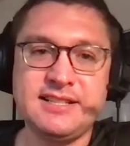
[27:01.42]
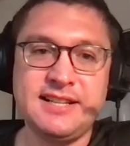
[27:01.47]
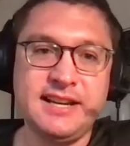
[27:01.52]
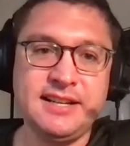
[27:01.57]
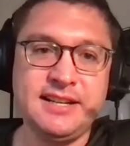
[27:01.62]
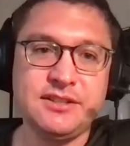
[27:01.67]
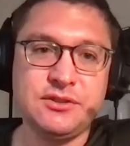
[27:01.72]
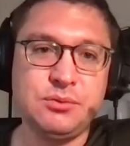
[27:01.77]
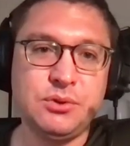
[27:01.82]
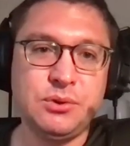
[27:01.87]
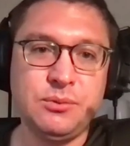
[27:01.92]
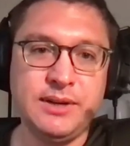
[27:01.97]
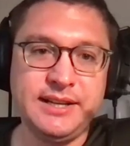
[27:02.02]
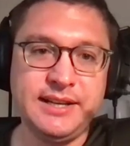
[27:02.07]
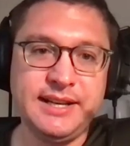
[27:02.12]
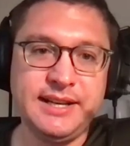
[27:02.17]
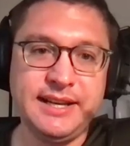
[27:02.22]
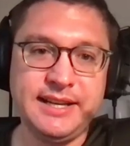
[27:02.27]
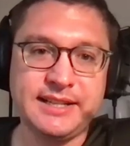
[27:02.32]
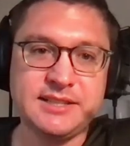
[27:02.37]
science will
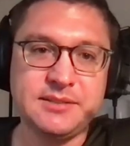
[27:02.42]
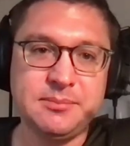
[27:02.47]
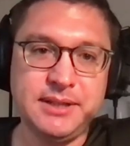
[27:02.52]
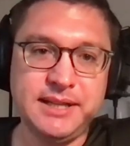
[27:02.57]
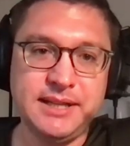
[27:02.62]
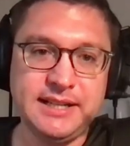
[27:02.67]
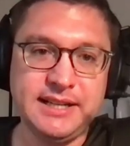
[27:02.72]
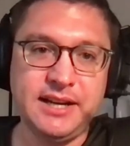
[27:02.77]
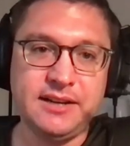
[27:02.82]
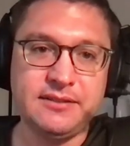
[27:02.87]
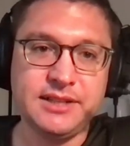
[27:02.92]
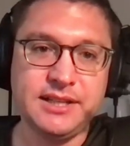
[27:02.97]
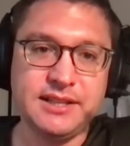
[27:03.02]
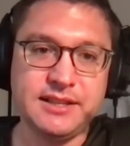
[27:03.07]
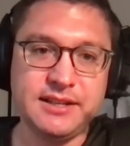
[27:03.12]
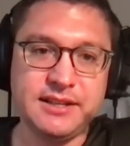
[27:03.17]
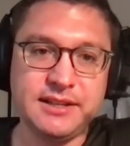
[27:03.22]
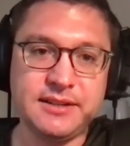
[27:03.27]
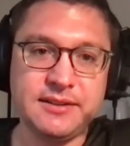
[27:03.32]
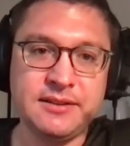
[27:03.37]
one day explain
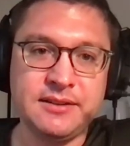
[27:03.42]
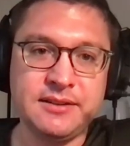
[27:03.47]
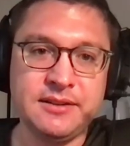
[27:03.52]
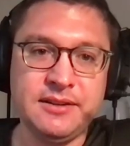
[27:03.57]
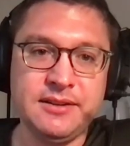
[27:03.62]
everything.